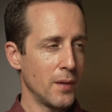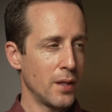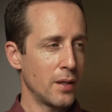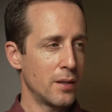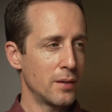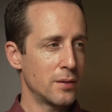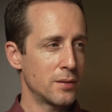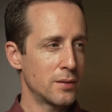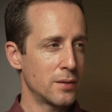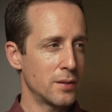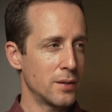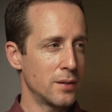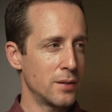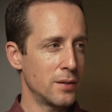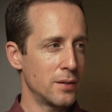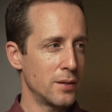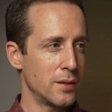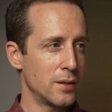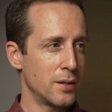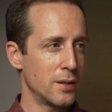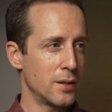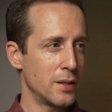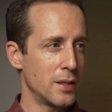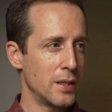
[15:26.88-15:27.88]
It's in
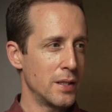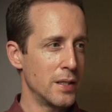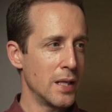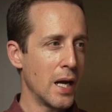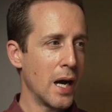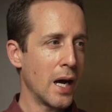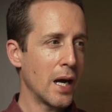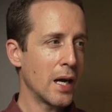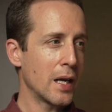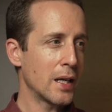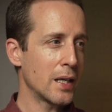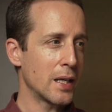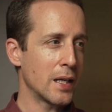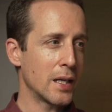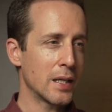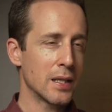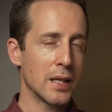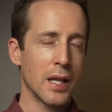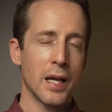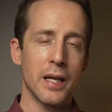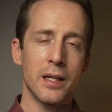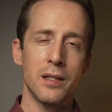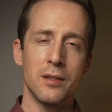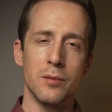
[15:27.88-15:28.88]

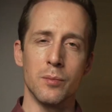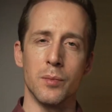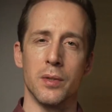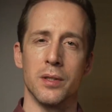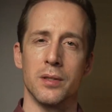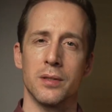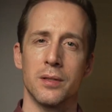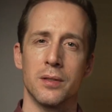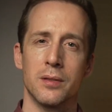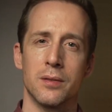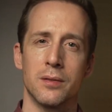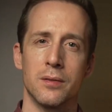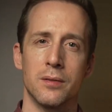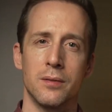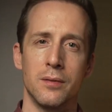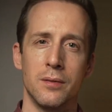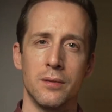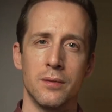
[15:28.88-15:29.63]
non-enlightenment,